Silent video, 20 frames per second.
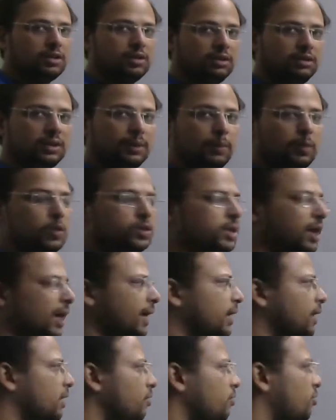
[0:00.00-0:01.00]
Suppose
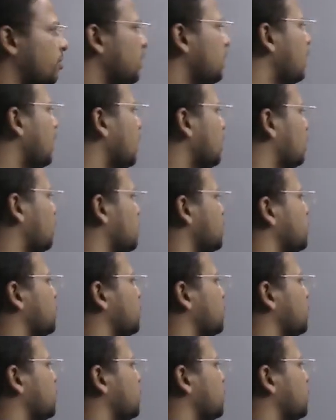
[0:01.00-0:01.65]
I have 1 lakh rupees